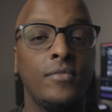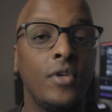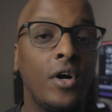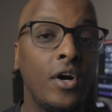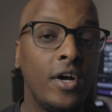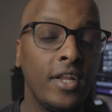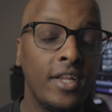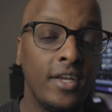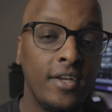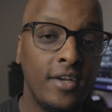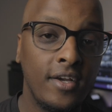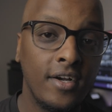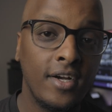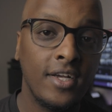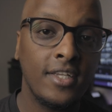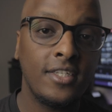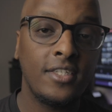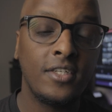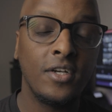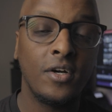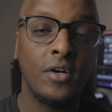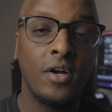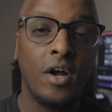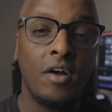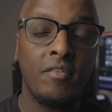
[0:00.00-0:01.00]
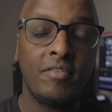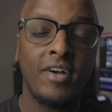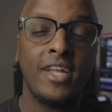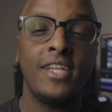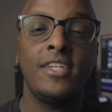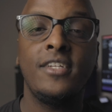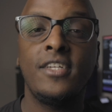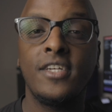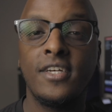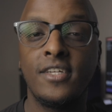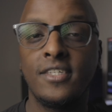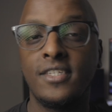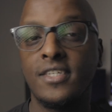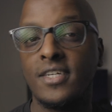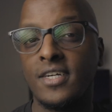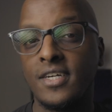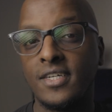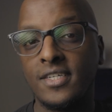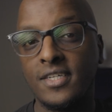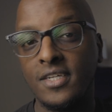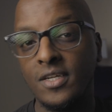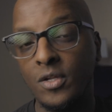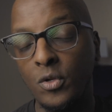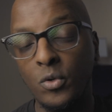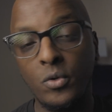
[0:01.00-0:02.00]
All right then guys, so I've had a chance to
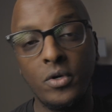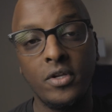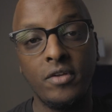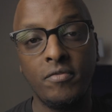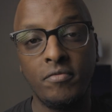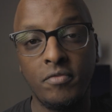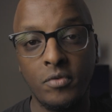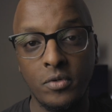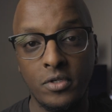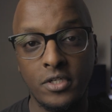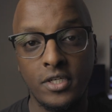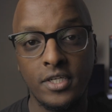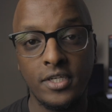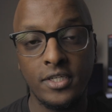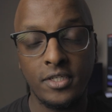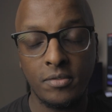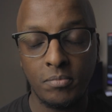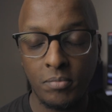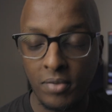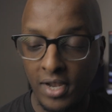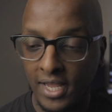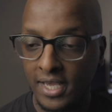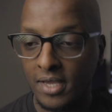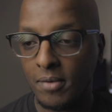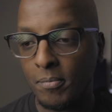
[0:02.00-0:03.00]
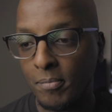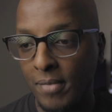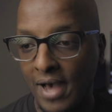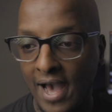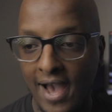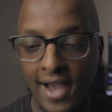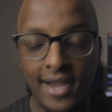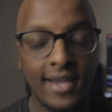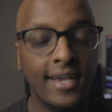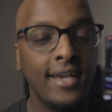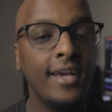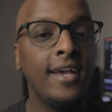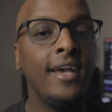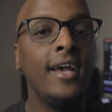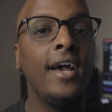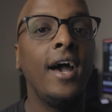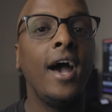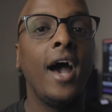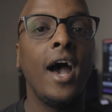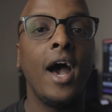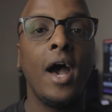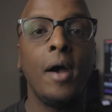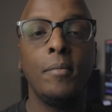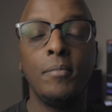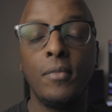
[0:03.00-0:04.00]
actually look at the footage, play it back
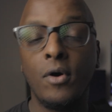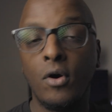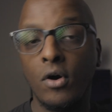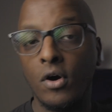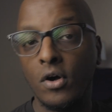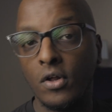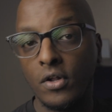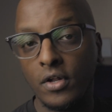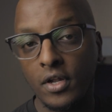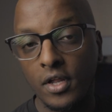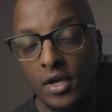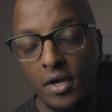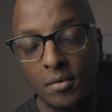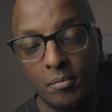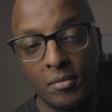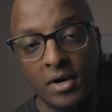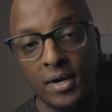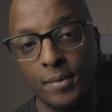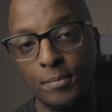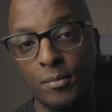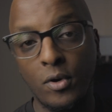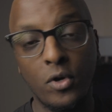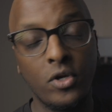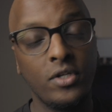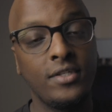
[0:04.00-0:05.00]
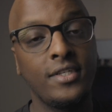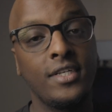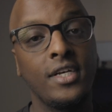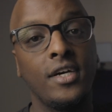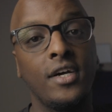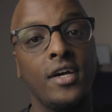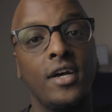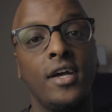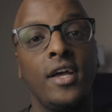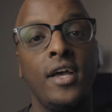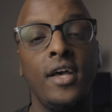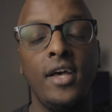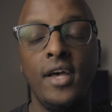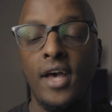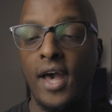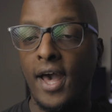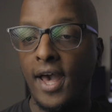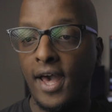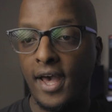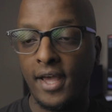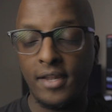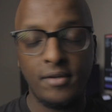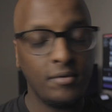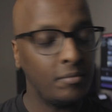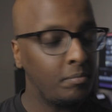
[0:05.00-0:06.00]
on my monitor,
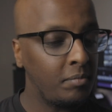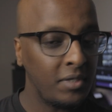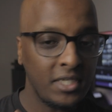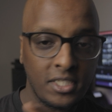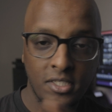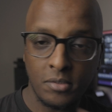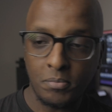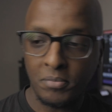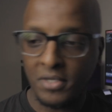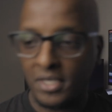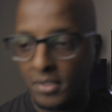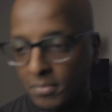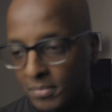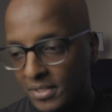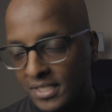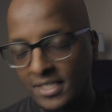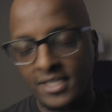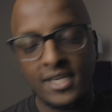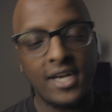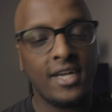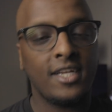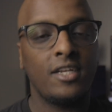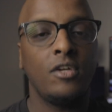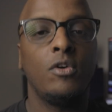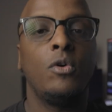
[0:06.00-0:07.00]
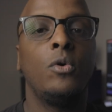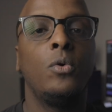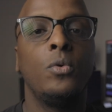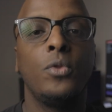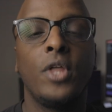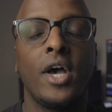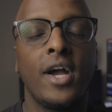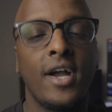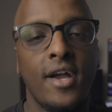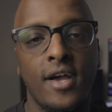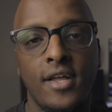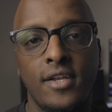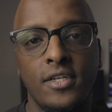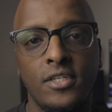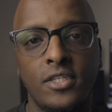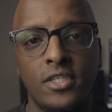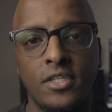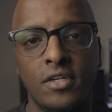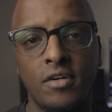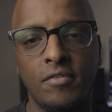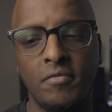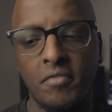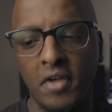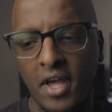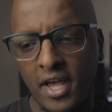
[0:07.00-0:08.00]
and pixel peep exactly all that kind of
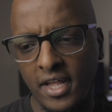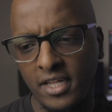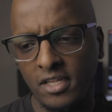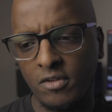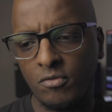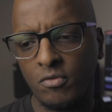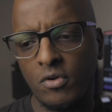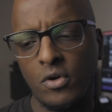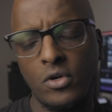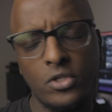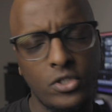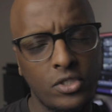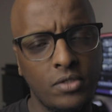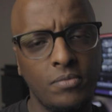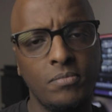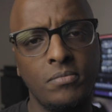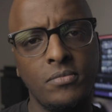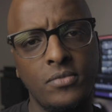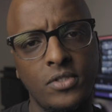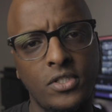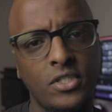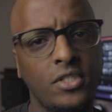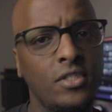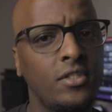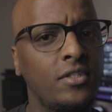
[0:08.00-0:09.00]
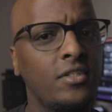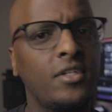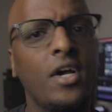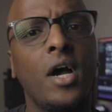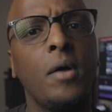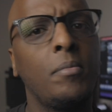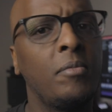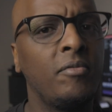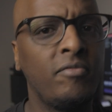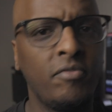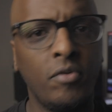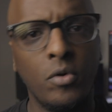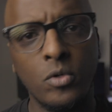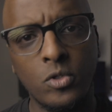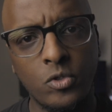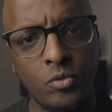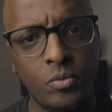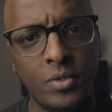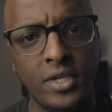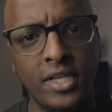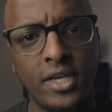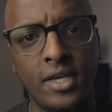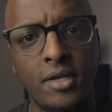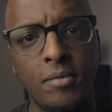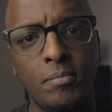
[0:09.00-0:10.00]
stuff, and there are some type of faults with
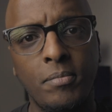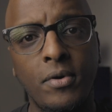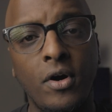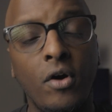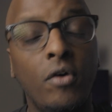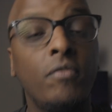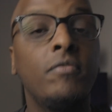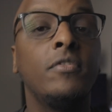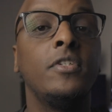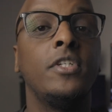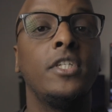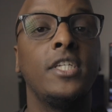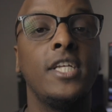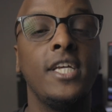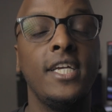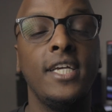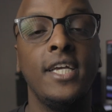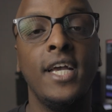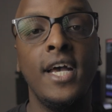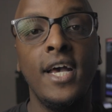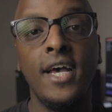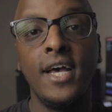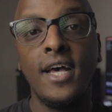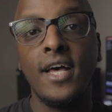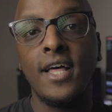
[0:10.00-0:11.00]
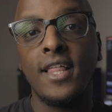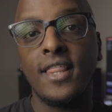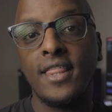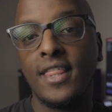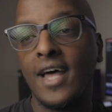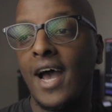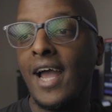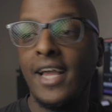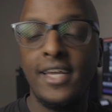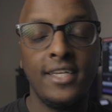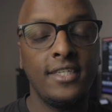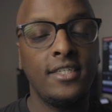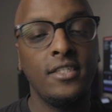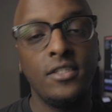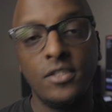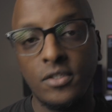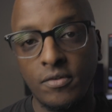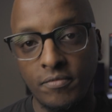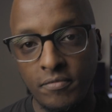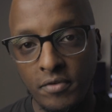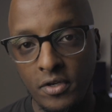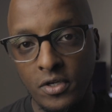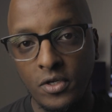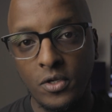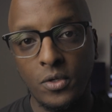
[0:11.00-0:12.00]
it, but obviously that isn't
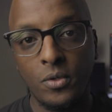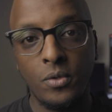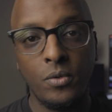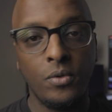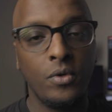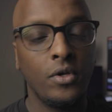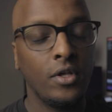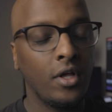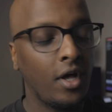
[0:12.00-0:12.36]
something new.